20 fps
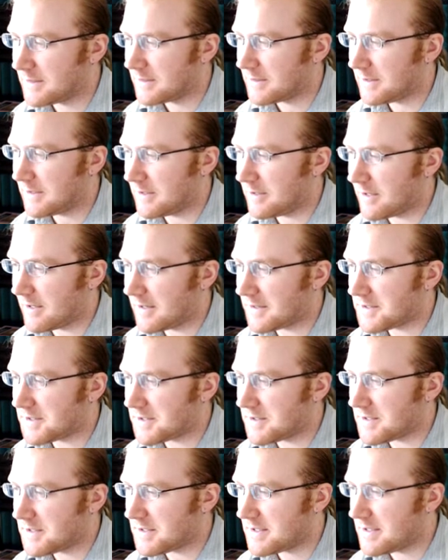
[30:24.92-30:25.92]
Alright, so
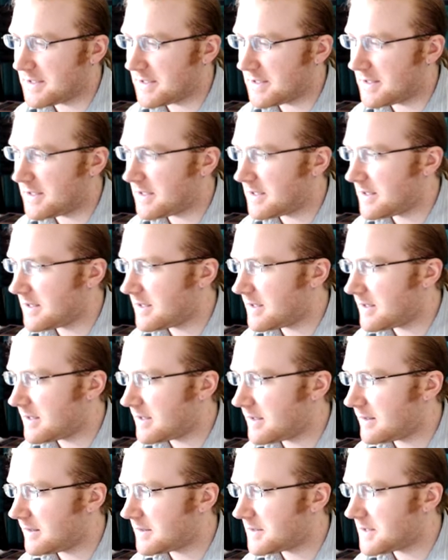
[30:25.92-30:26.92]
he did
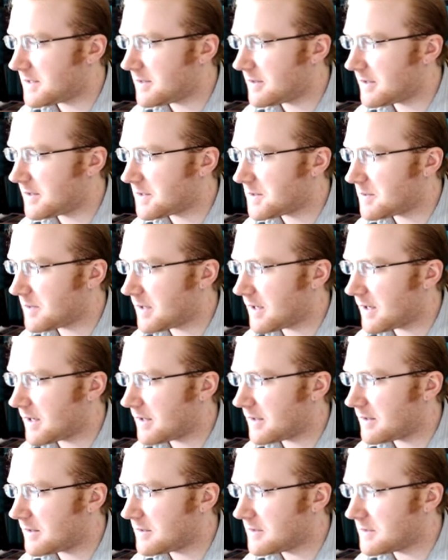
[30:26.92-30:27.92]
that. Let's see what else we got.
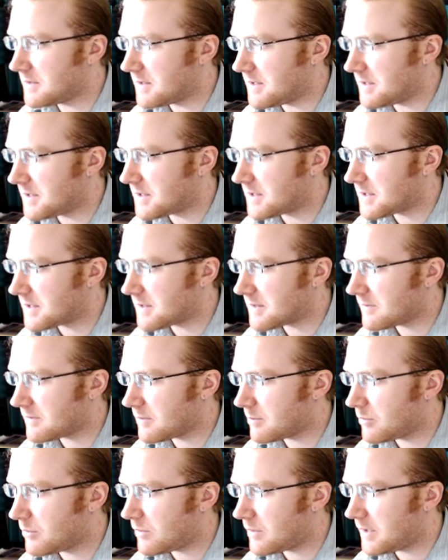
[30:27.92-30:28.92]
There's this for
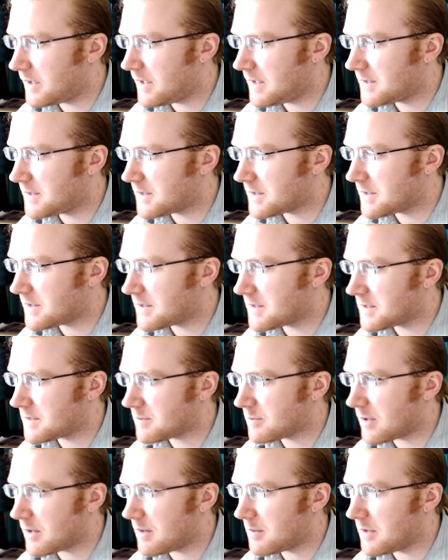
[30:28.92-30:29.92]
points. This is
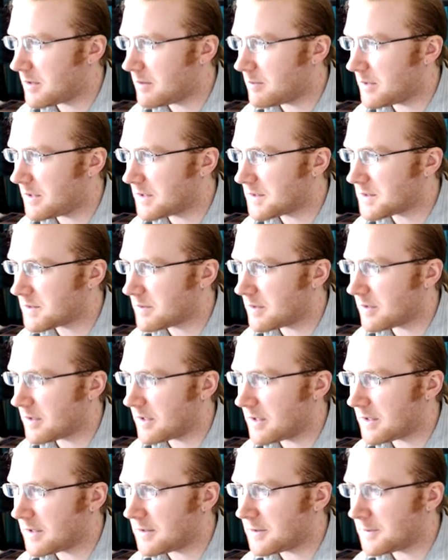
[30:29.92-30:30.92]
probably the biggest one right
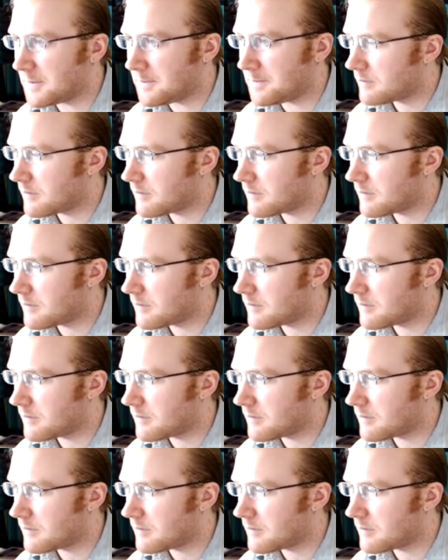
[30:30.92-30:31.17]
now.